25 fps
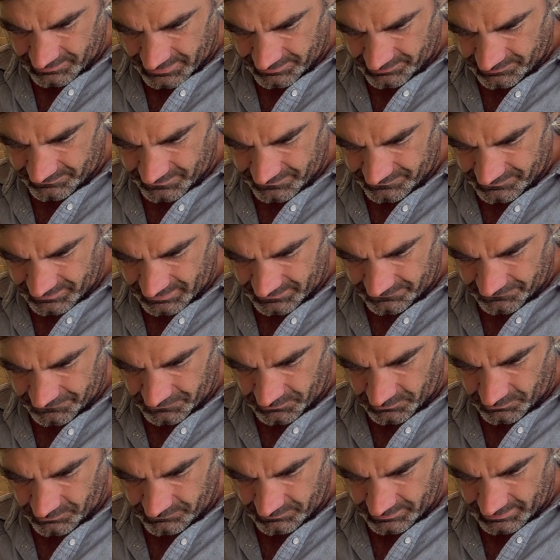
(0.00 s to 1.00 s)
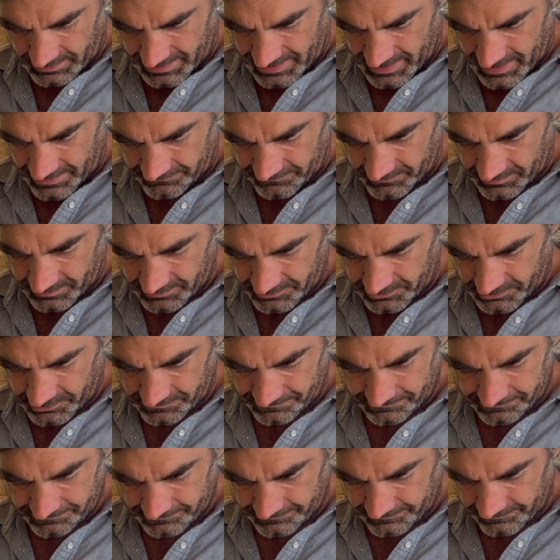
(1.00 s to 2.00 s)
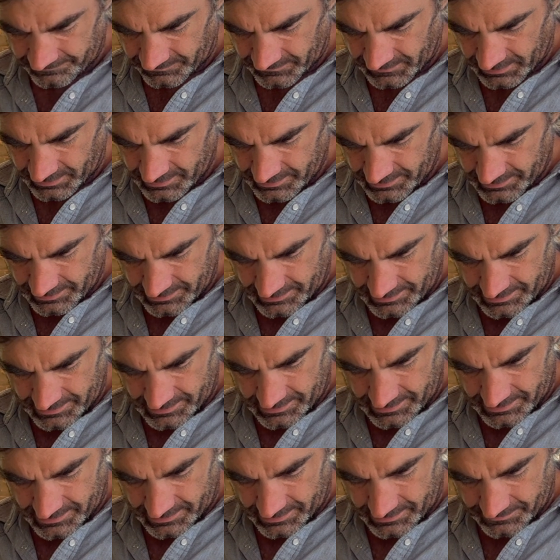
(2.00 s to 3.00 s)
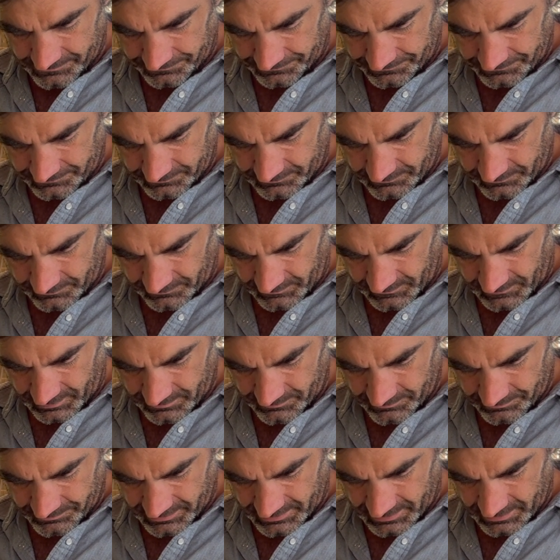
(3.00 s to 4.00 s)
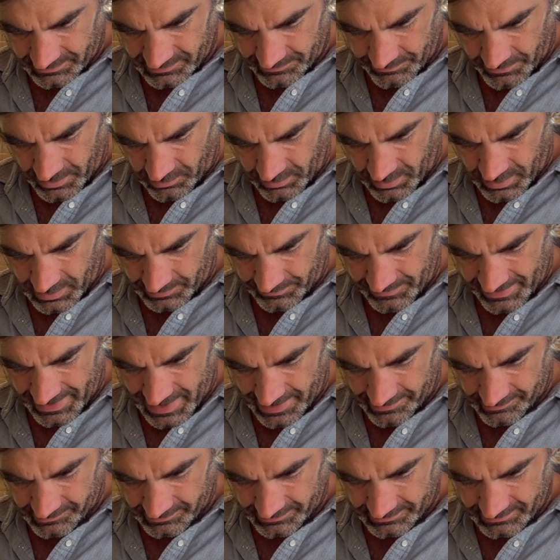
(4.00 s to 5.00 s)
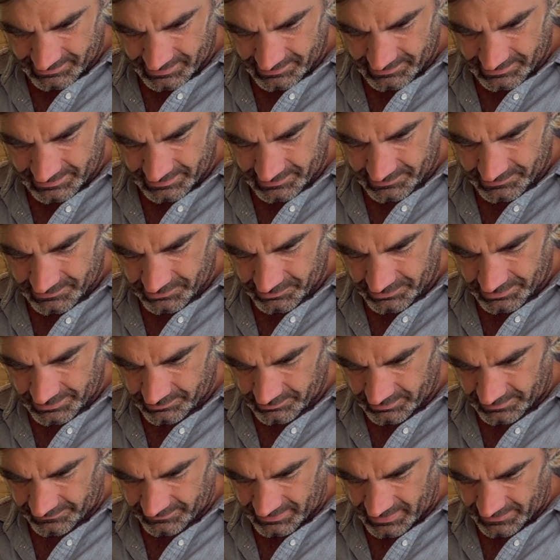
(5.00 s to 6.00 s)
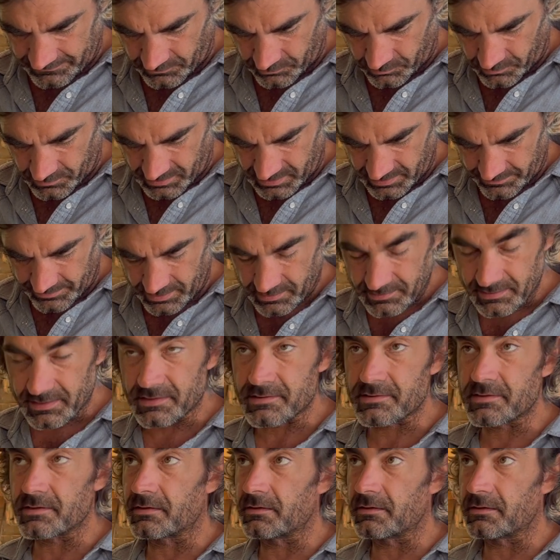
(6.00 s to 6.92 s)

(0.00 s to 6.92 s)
Now it's 15.5 inch. But there's a Mohonk pattern, it says here. So you don't even have to worry about this.